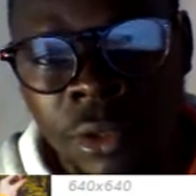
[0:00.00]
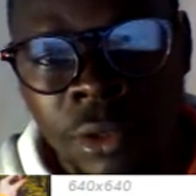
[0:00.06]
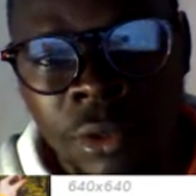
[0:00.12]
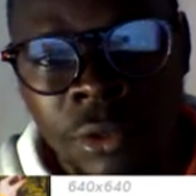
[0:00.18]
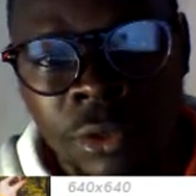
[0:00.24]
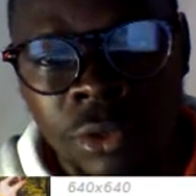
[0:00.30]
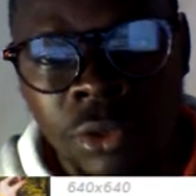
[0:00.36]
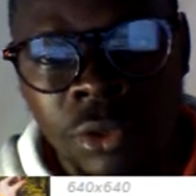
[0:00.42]

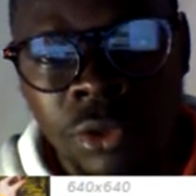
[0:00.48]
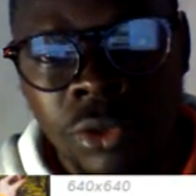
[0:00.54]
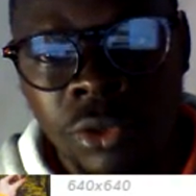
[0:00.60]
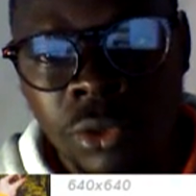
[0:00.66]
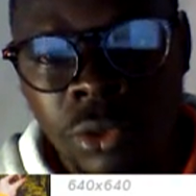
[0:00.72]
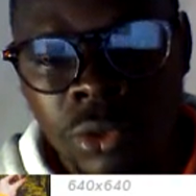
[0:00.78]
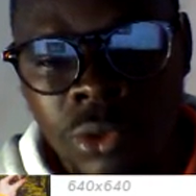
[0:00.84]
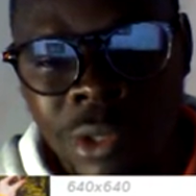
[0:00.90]
So you
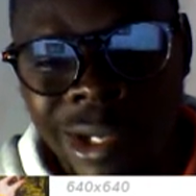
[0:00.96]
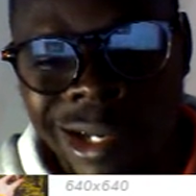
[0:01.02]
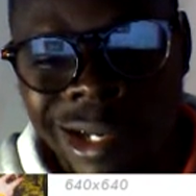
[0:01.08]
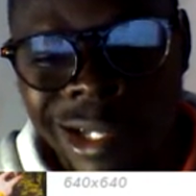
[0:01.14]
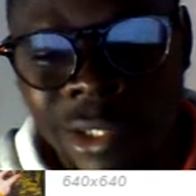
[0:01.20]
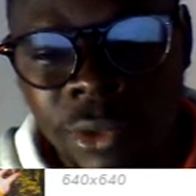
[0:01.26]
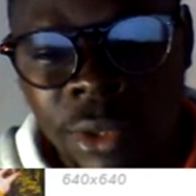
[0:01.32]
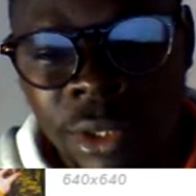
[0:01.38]
can
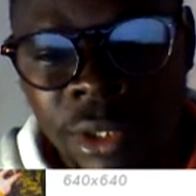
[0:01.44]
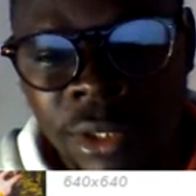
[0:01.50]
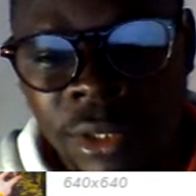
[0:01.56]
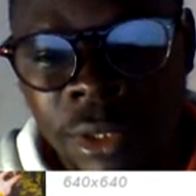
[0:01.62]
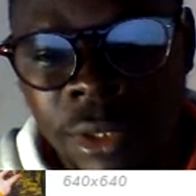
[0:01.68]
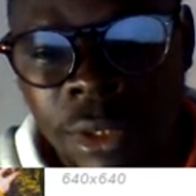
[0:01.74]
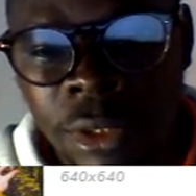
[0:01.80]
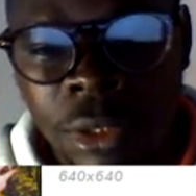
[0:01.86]
actually see
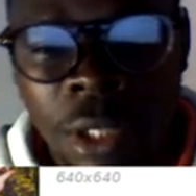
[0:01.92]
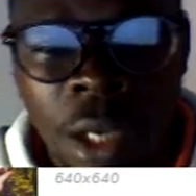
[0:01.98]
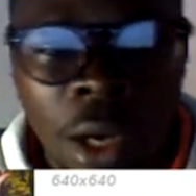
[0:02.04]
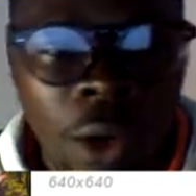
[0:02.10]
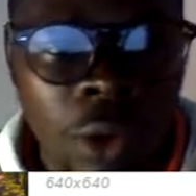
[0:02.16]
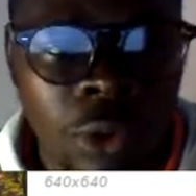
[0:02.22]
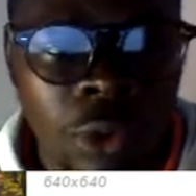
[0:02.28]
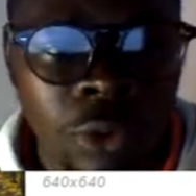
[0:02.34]
how,
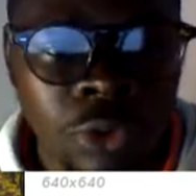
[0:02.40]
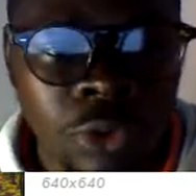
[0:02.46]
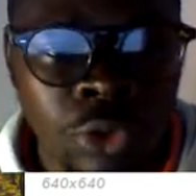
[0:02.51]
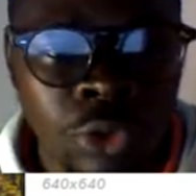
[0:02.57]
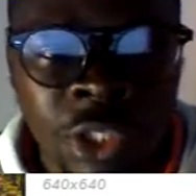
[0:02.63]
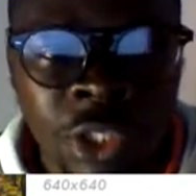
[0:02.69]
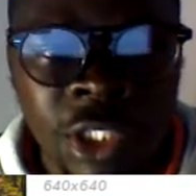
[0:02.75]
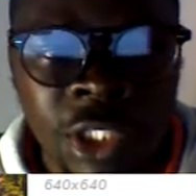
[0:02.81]
so this
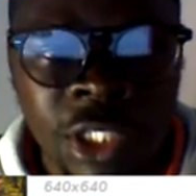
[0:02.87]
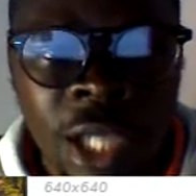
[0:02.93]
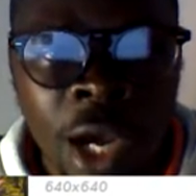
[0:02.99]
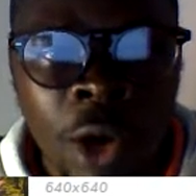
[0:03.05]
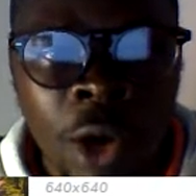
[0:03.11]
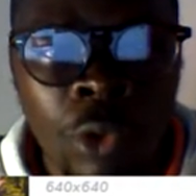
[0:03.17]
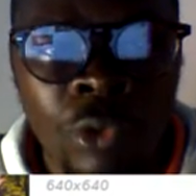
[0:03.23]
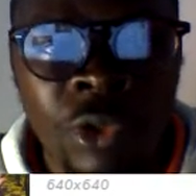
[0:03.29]
is how
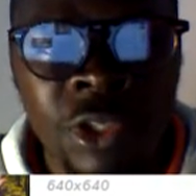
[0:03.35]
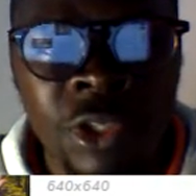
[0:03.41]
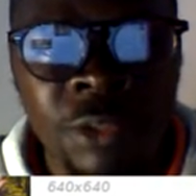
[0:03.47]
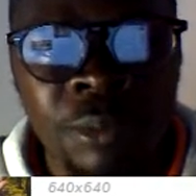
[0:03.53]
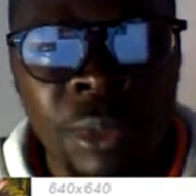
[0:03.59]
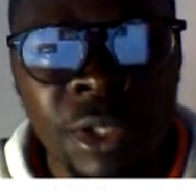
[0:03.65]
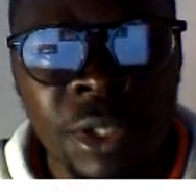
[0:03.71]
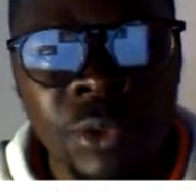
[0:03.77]
this page
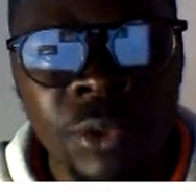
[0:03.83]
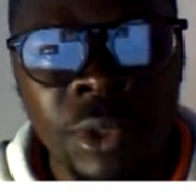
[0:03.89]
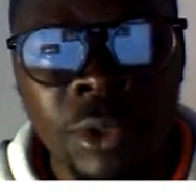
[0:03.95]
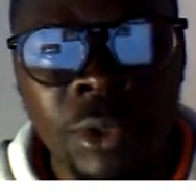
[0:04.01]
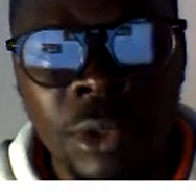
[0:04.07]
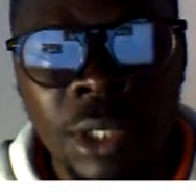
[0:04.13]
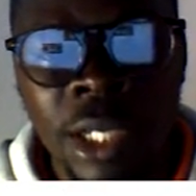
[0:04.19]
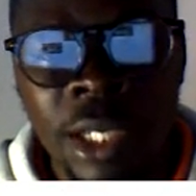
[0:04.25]
will look
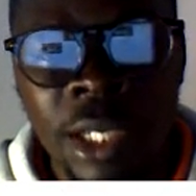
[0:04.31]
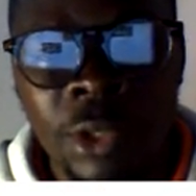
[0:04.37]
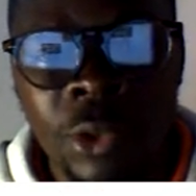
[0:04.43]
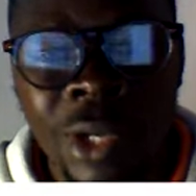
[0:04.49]
like. You can see